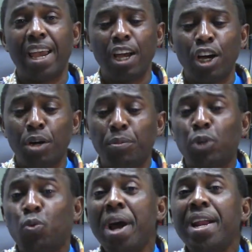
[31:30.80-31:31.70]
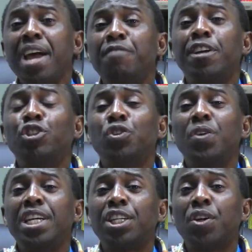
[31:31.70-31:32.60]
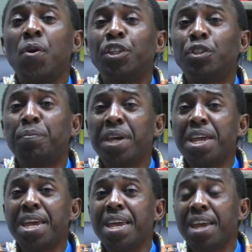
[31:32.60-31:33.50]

But where eventually it's going to be